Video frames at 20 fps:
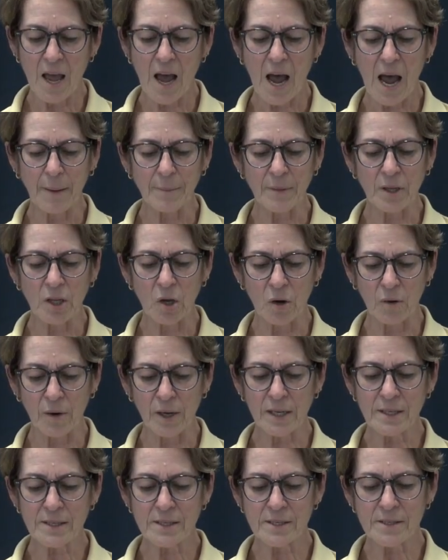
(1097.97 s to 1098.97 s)
I'm
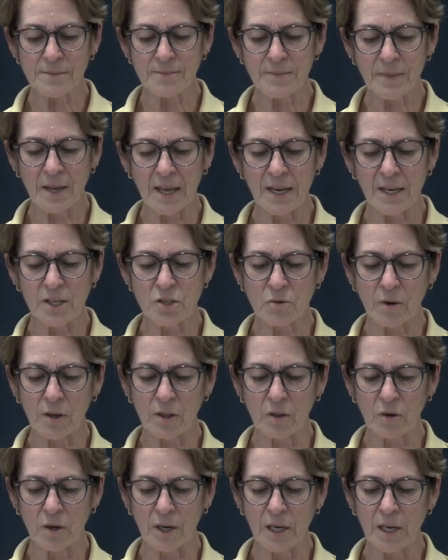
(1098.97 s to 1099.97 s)
curious and enjoy
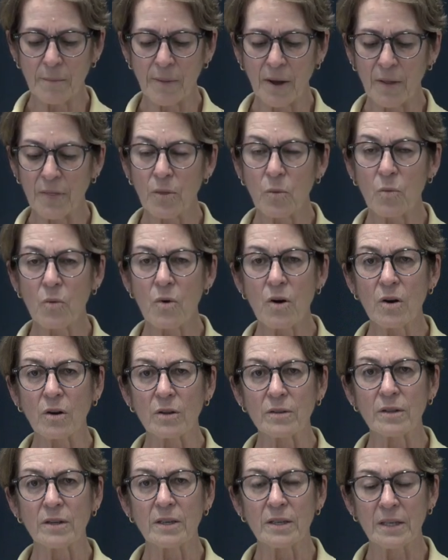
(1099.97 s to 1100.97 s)
learning about the
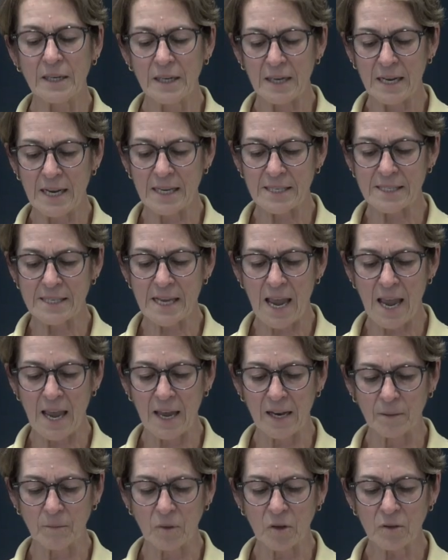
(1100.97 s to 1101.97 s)
world. It's
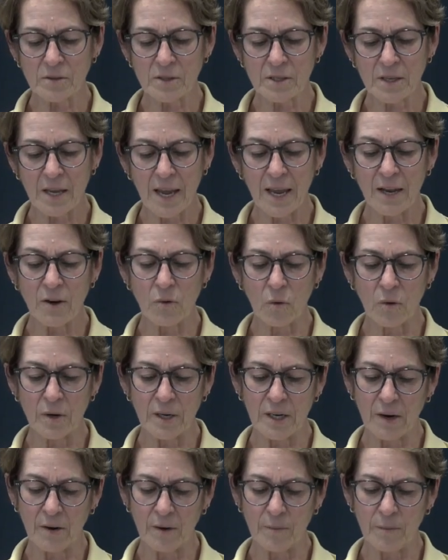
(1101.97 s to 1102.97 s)
animals and
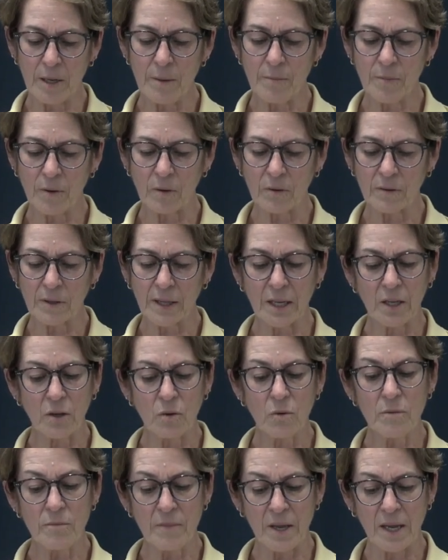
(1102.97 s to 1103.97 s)
ordinary people like you
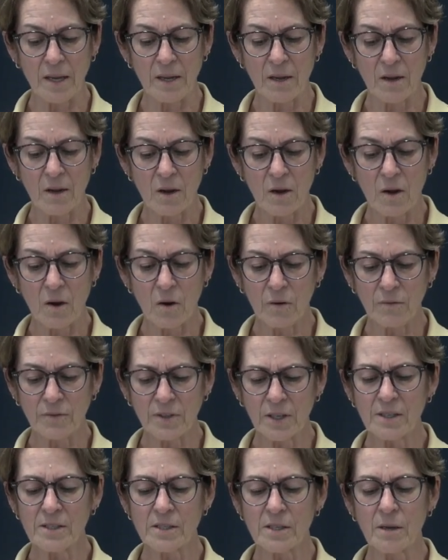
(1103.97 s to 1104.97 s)
and me who've
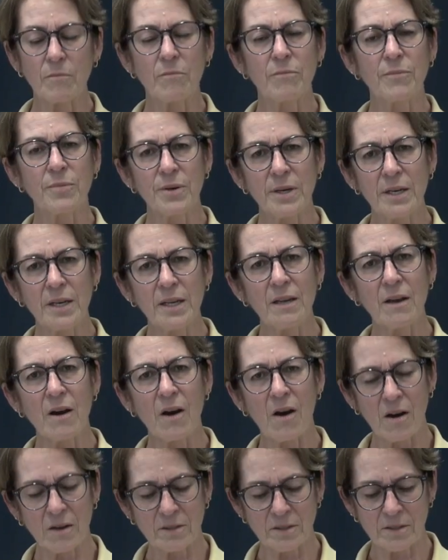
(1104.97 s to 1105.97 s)
done some pretty
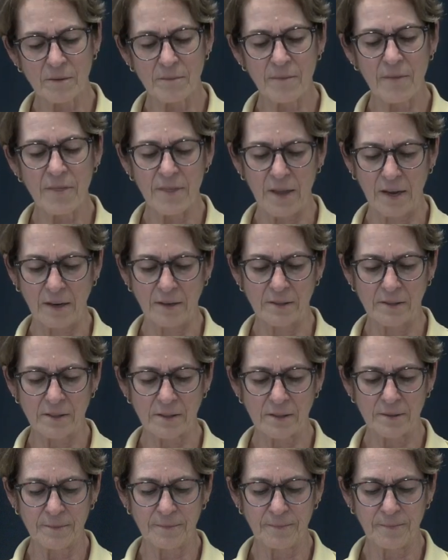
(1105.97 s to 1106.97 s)
awesome things.